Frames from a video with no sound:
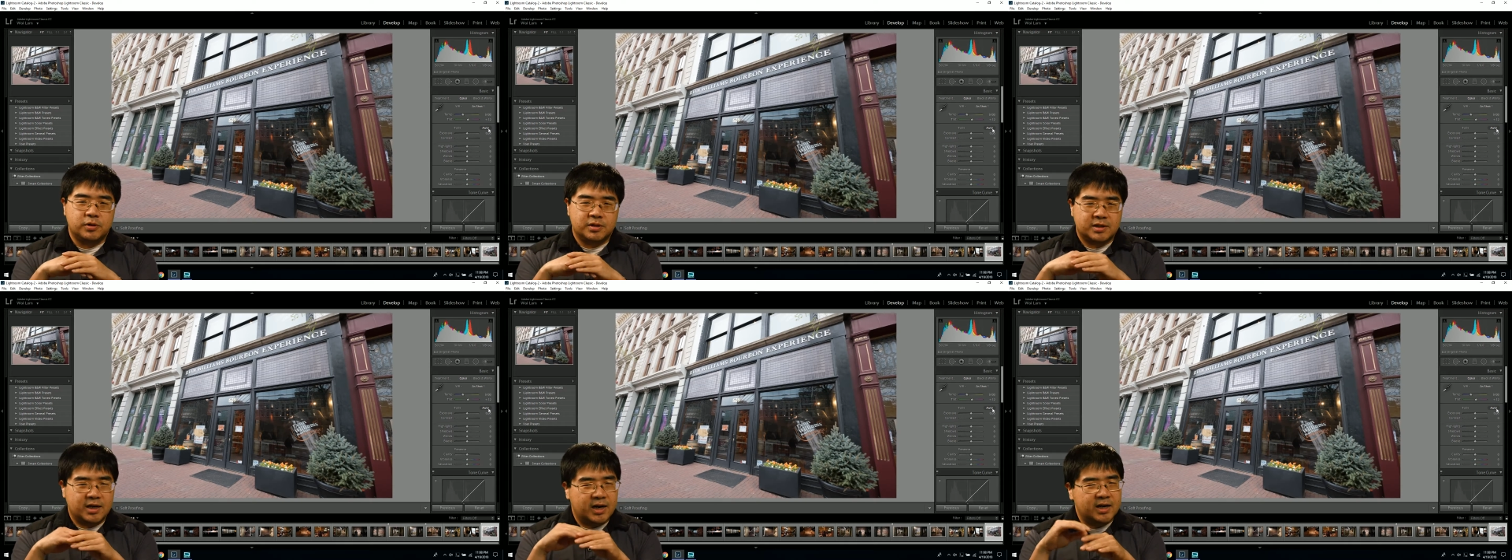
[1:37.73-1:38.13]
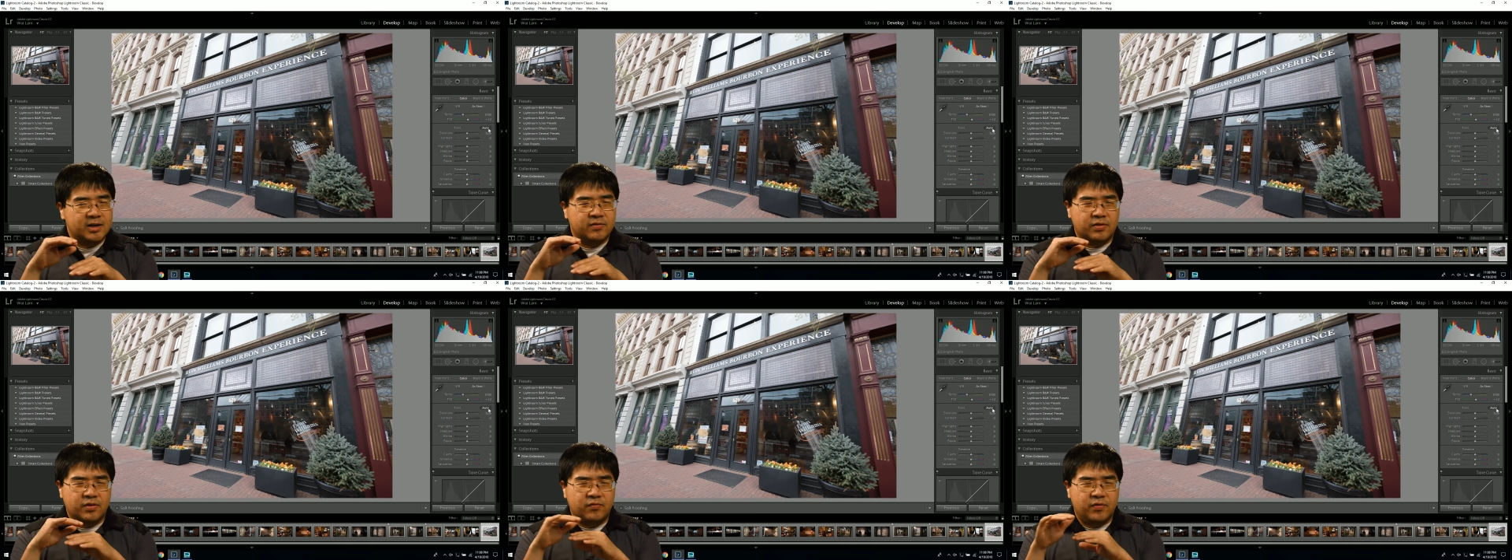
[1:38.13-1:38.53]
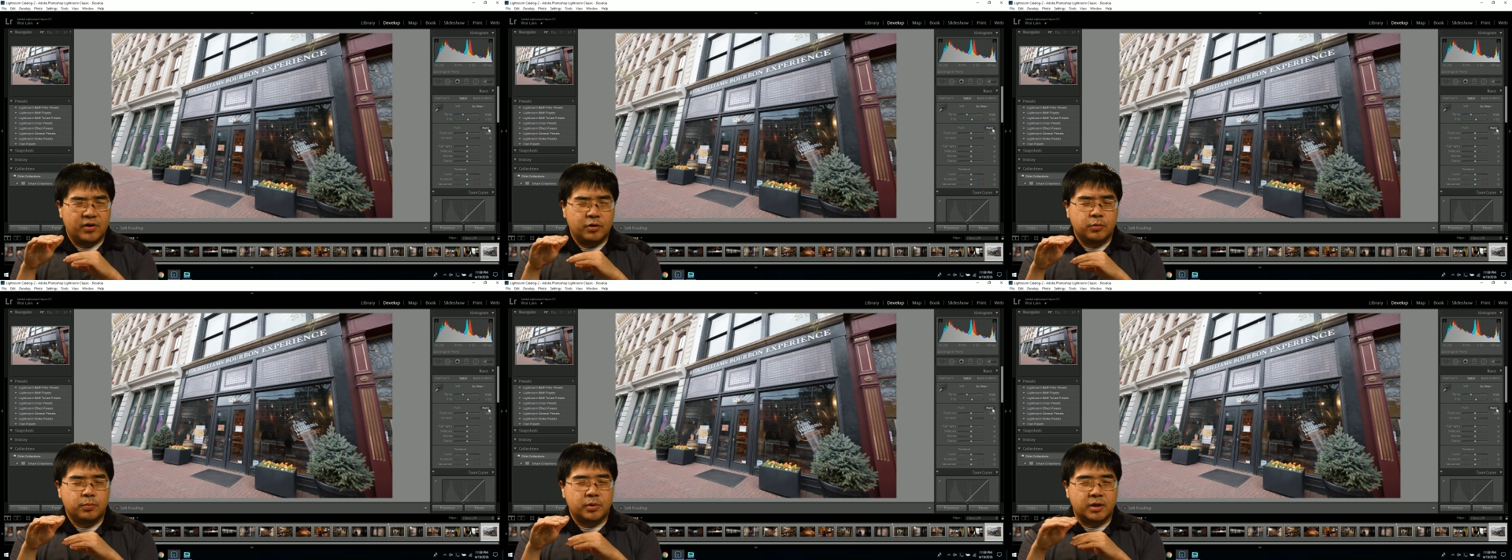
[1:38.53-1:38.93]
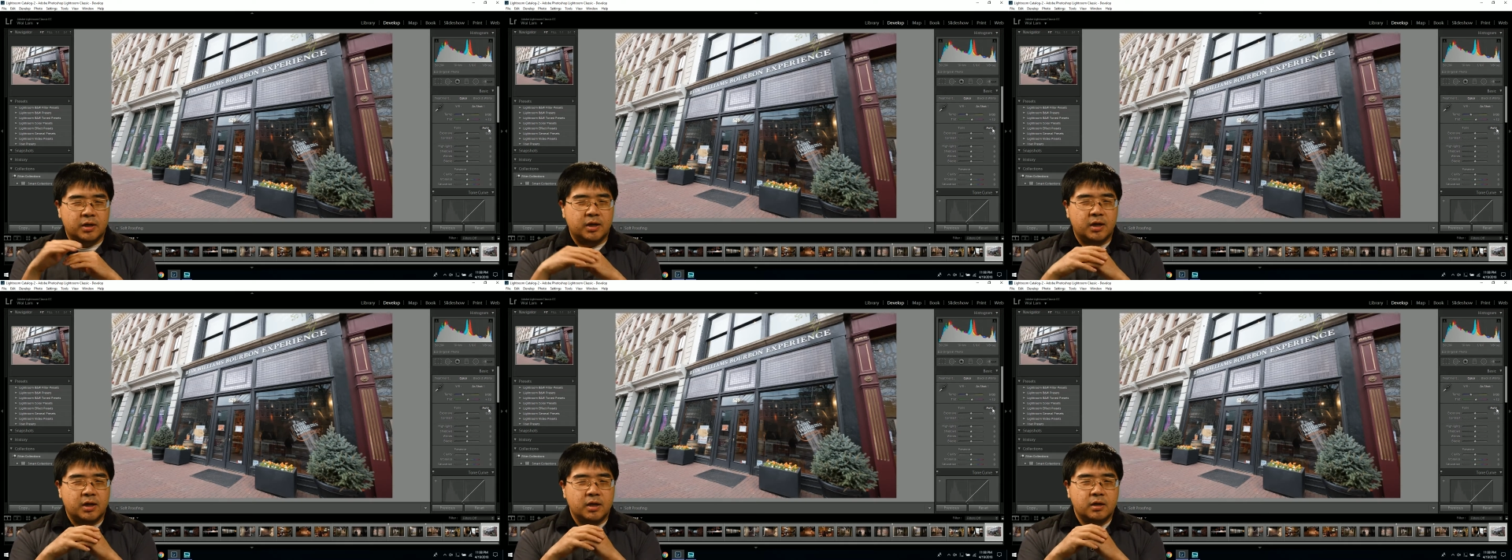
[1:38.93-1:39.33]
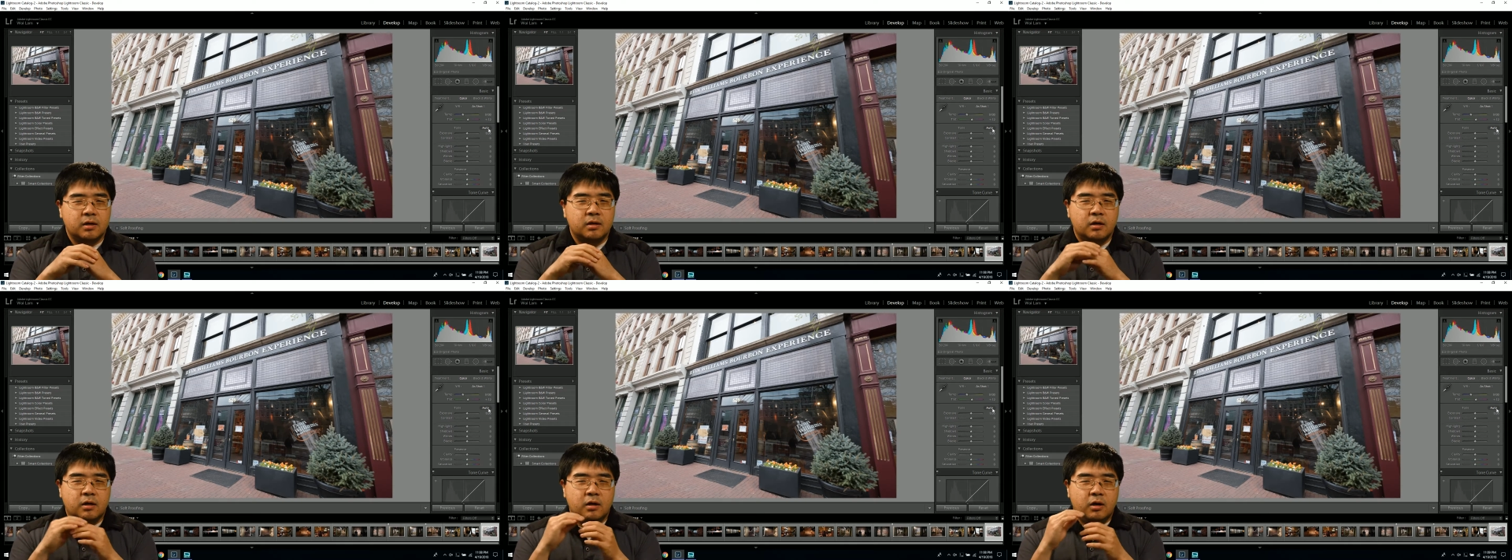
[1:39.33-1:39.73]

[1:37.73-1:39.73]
It's kind of the very beginning